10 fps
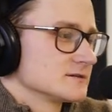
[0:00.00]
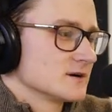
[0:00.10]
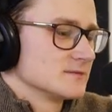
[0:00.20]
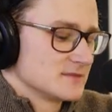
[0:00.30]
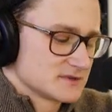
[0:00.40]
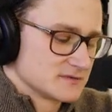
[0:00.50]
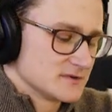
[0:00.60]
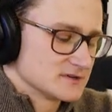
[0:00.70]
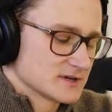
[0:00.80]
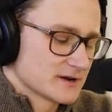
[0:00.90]
That's why I miss the
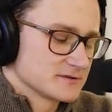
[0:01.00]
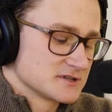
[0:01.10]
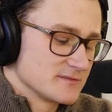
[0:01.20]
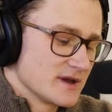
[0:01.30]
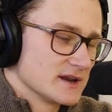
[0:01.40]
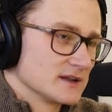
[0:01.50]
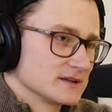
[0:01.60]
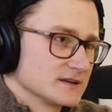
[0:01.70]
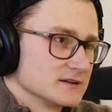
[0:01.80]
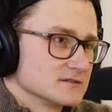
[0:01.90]
music. I wish I've they been made
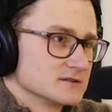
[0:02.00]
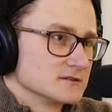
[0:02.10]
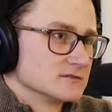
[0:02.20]
told it like I've been